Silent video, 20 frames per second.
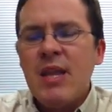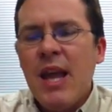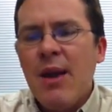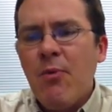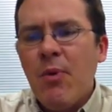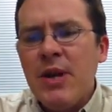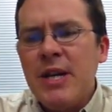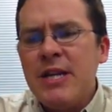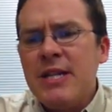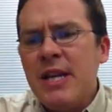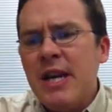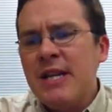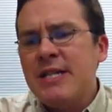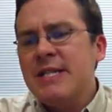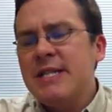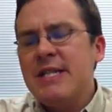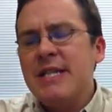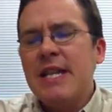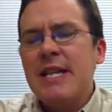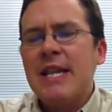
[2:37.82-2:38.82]
And what it
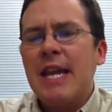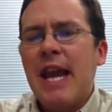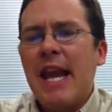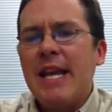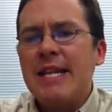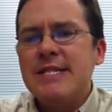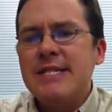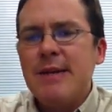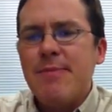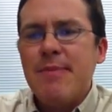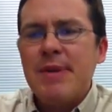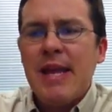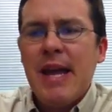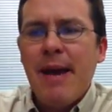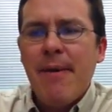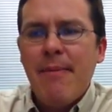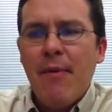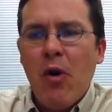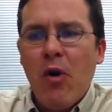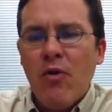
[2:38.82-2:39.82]
does is it takes some of
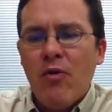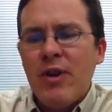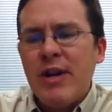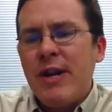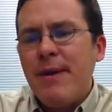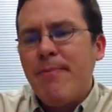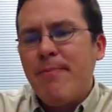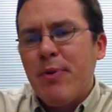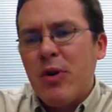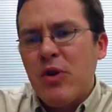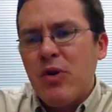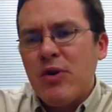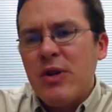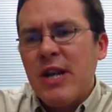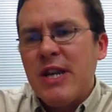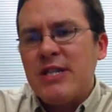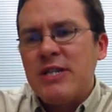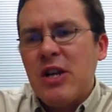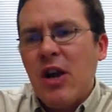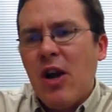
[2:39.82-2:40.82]
that already
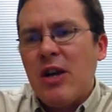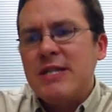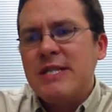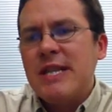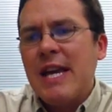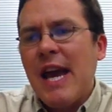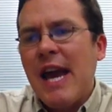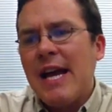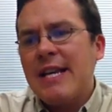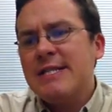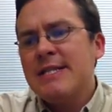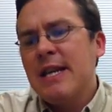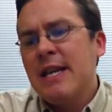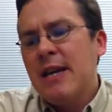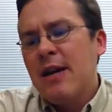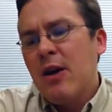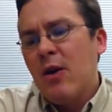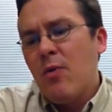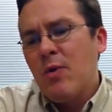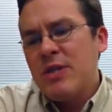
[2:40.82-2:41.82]
burned exhaust gas,
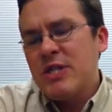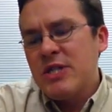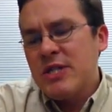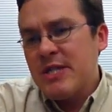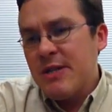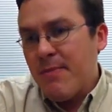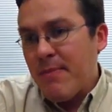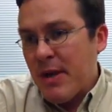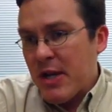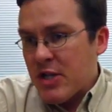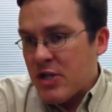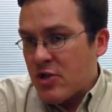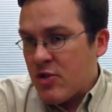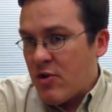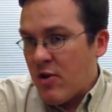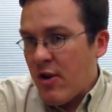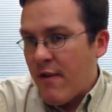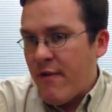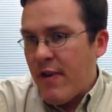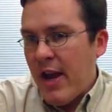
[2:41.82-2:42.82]
which is a
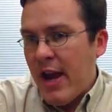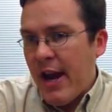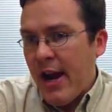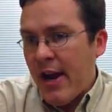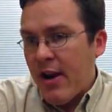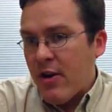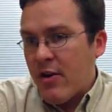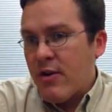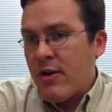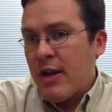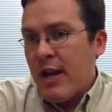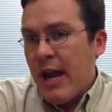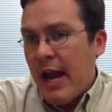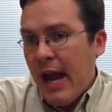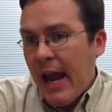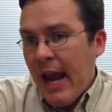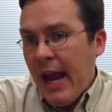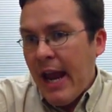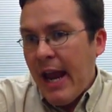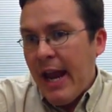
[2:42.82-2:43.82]
mixture of air
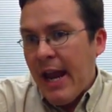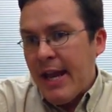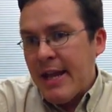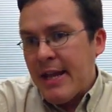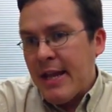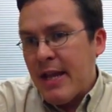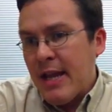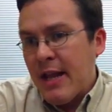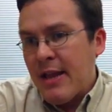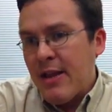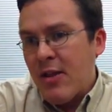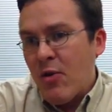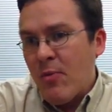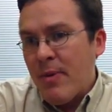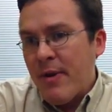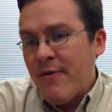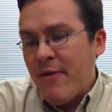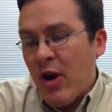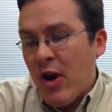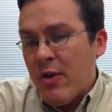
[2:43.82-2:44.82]
and a
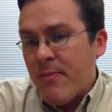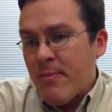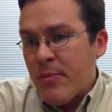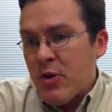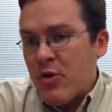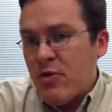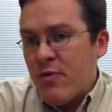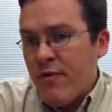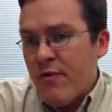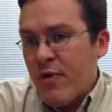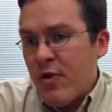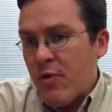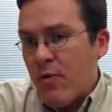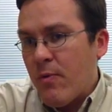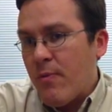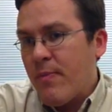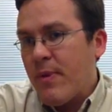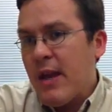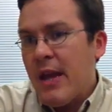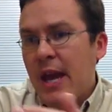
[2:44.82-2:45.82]
little bit of unburned
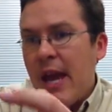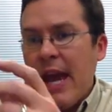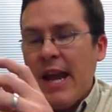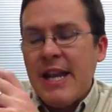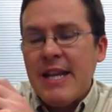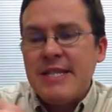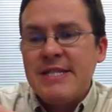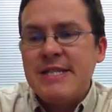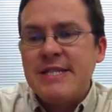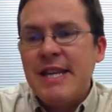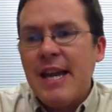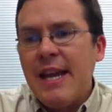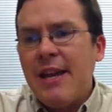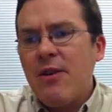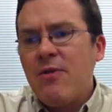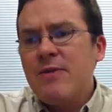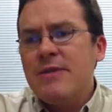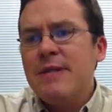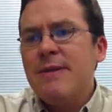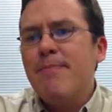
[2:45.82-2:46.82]
fuel, and it
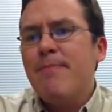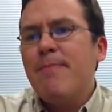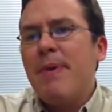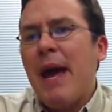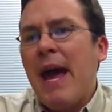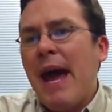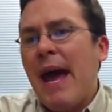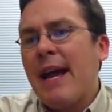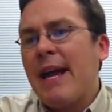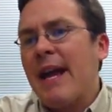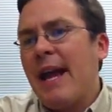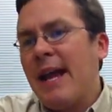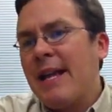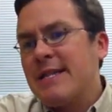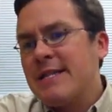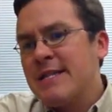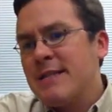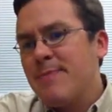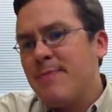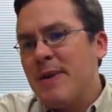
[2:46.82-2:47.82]
cycles it back
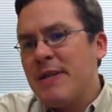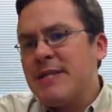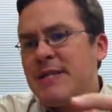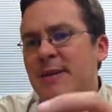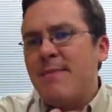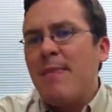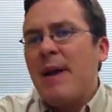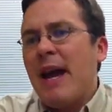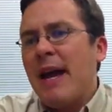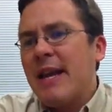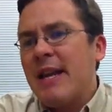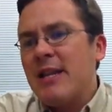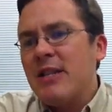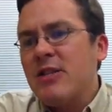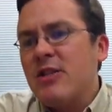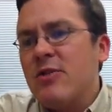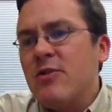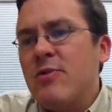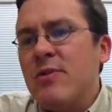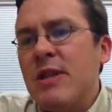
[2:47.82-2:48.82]
and spits it back
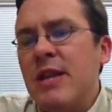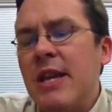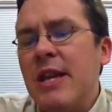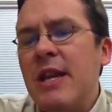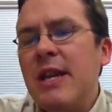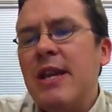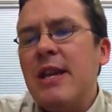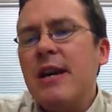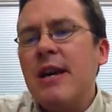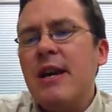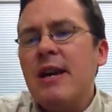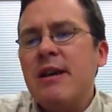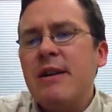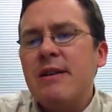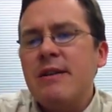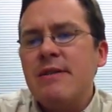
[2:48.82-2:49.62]
into the